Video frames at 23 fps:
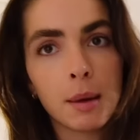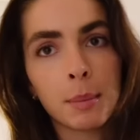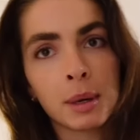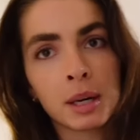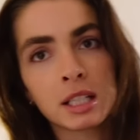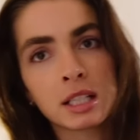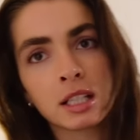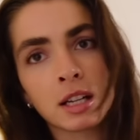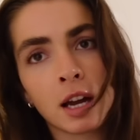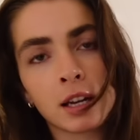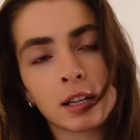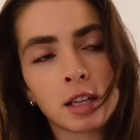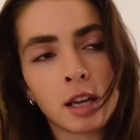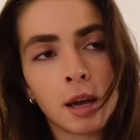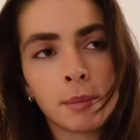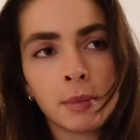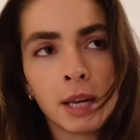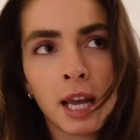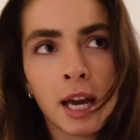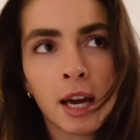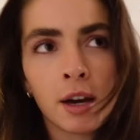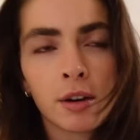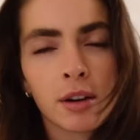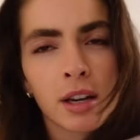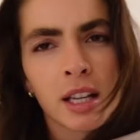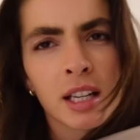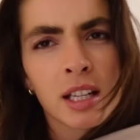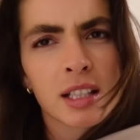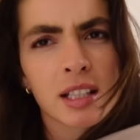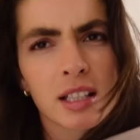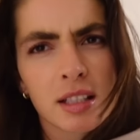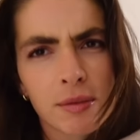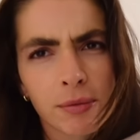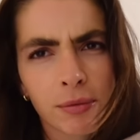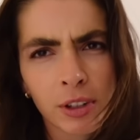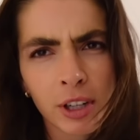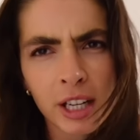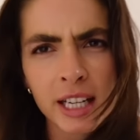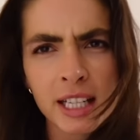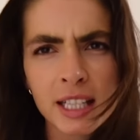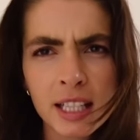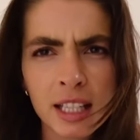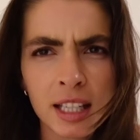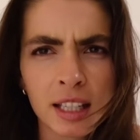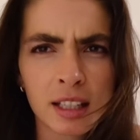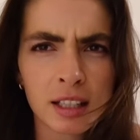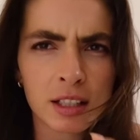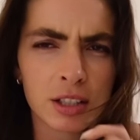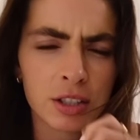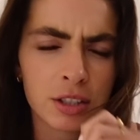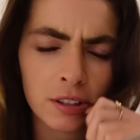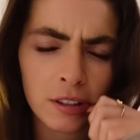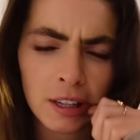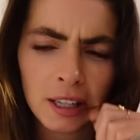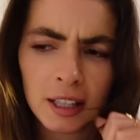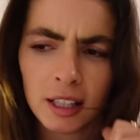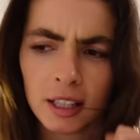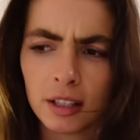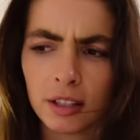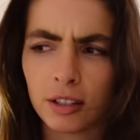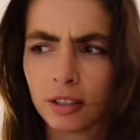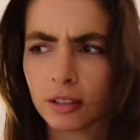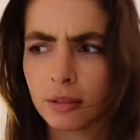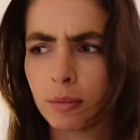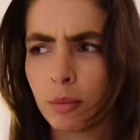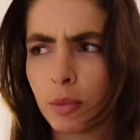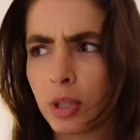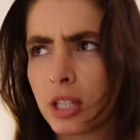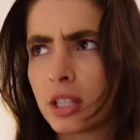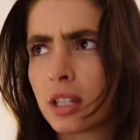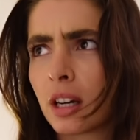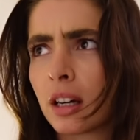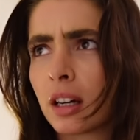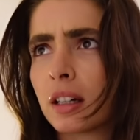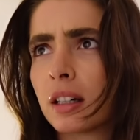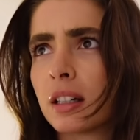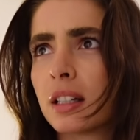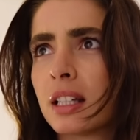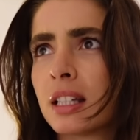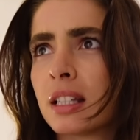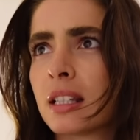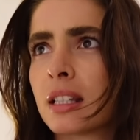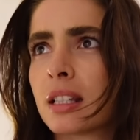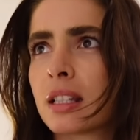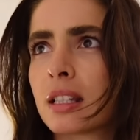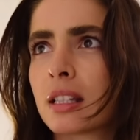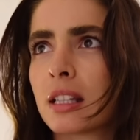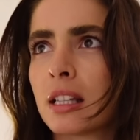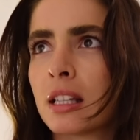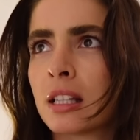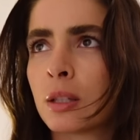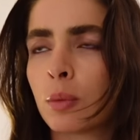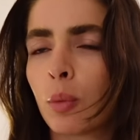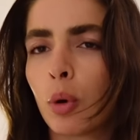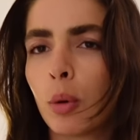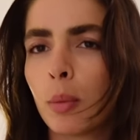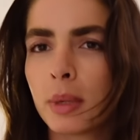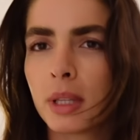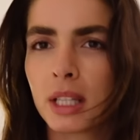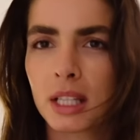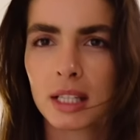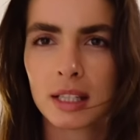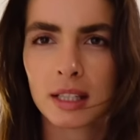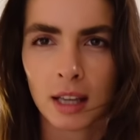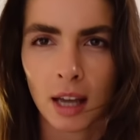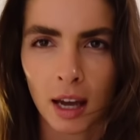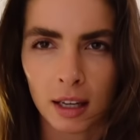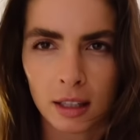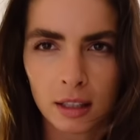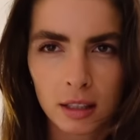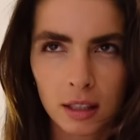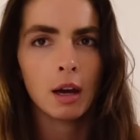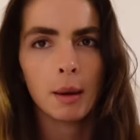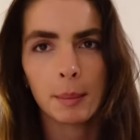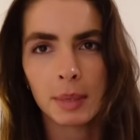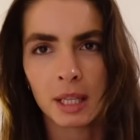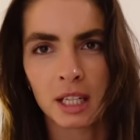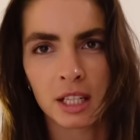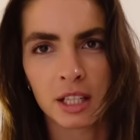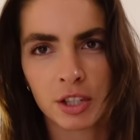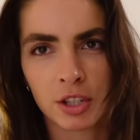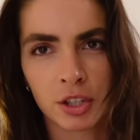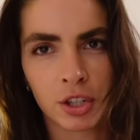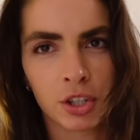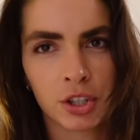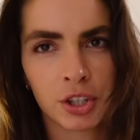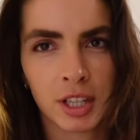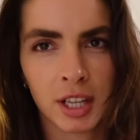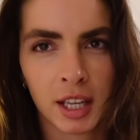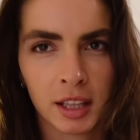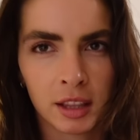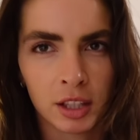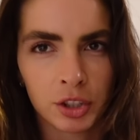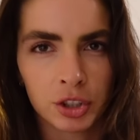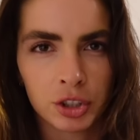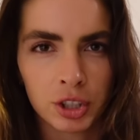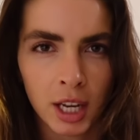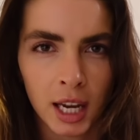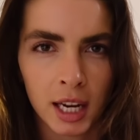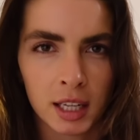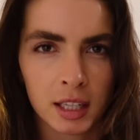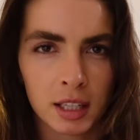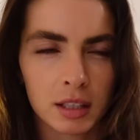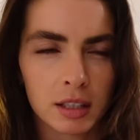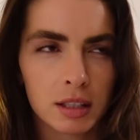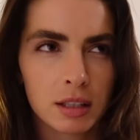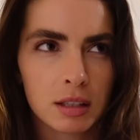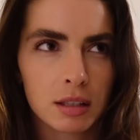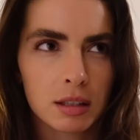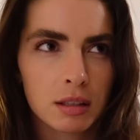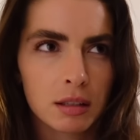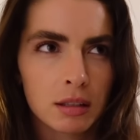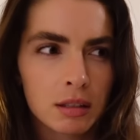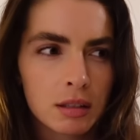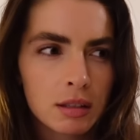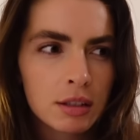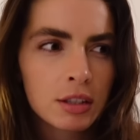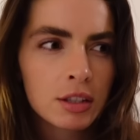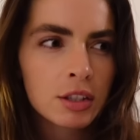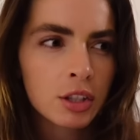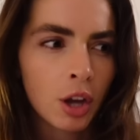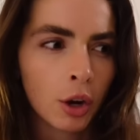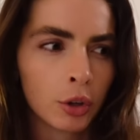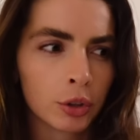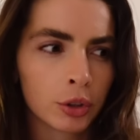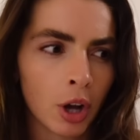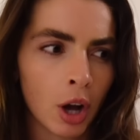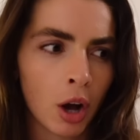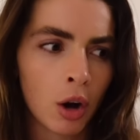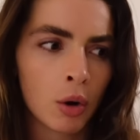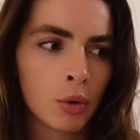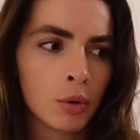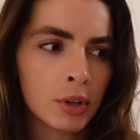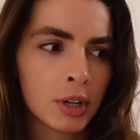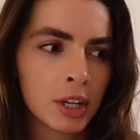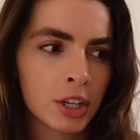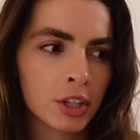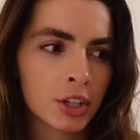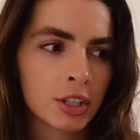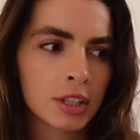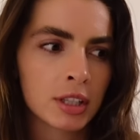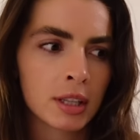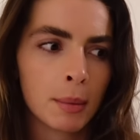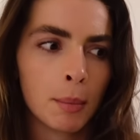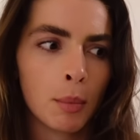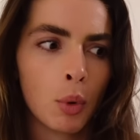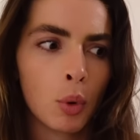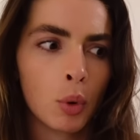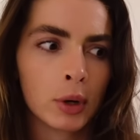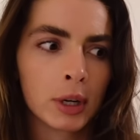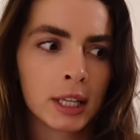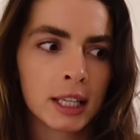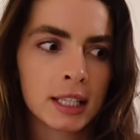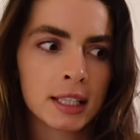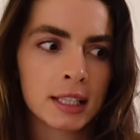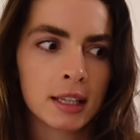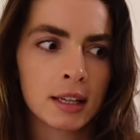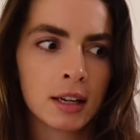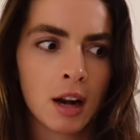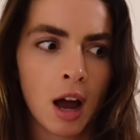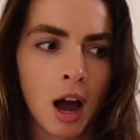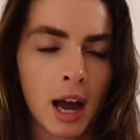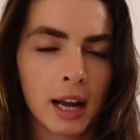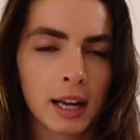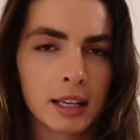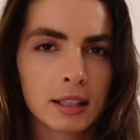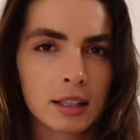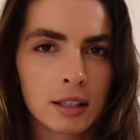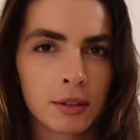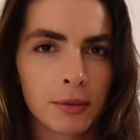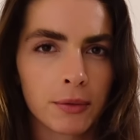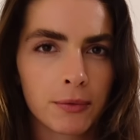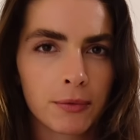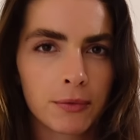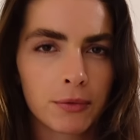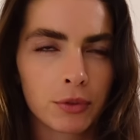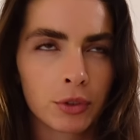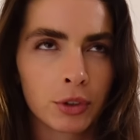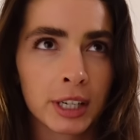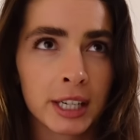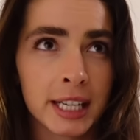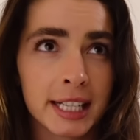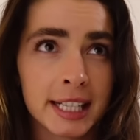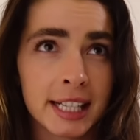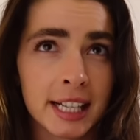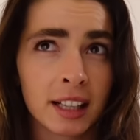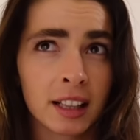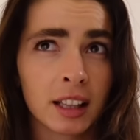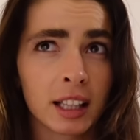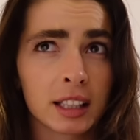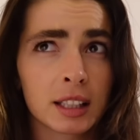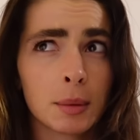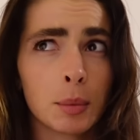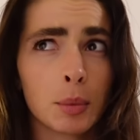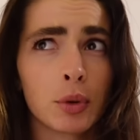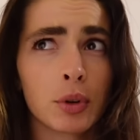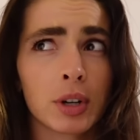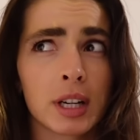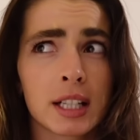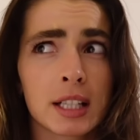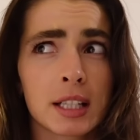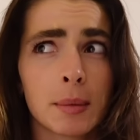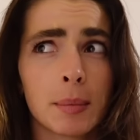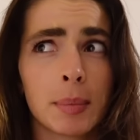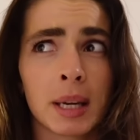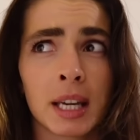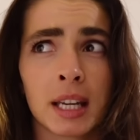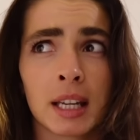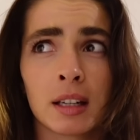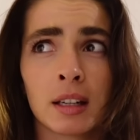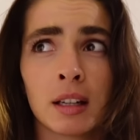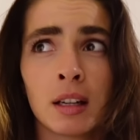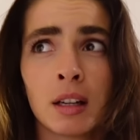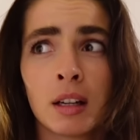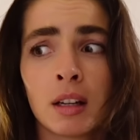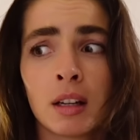but it's nighttime now and it's freezing. Australia in winter, it's warm in the sun, but then as soon as you get in the shade, it's so cold, and just the mornings and nights are freezing. Like, the mornings have been,